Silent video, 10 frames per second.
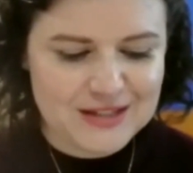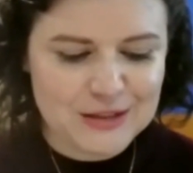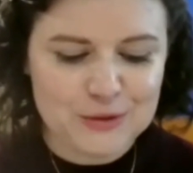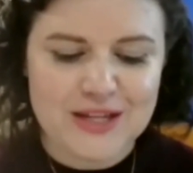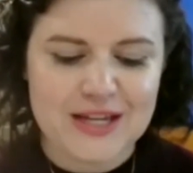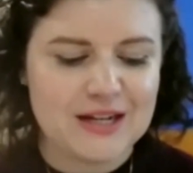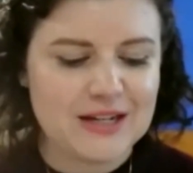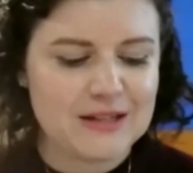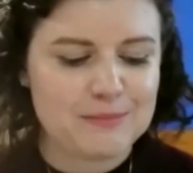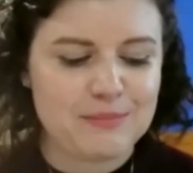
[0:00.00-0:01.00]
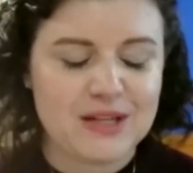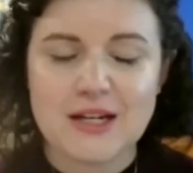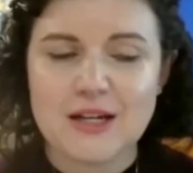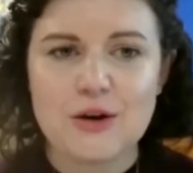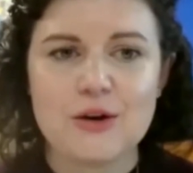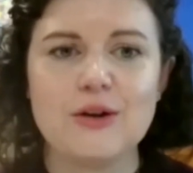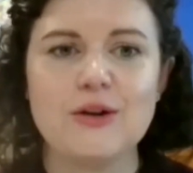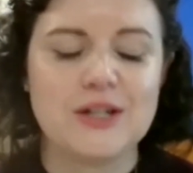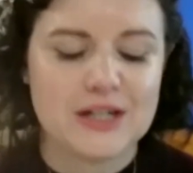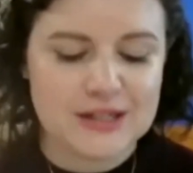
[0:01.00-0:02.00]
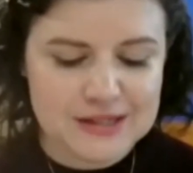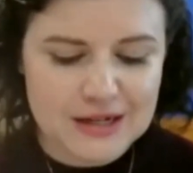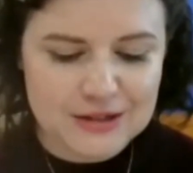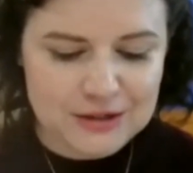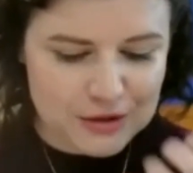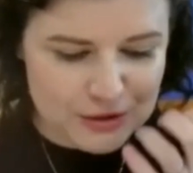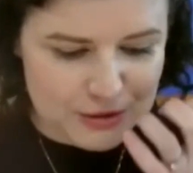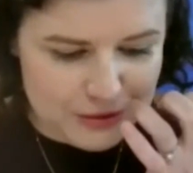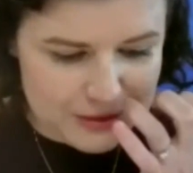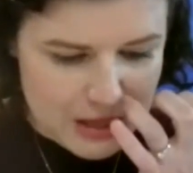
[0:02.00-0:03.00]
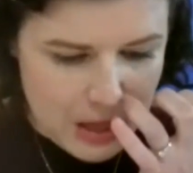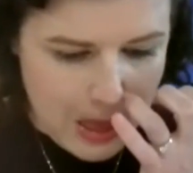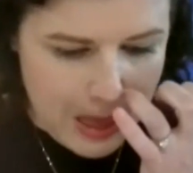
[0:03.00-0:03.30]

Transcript: looking at beginning code and extended code.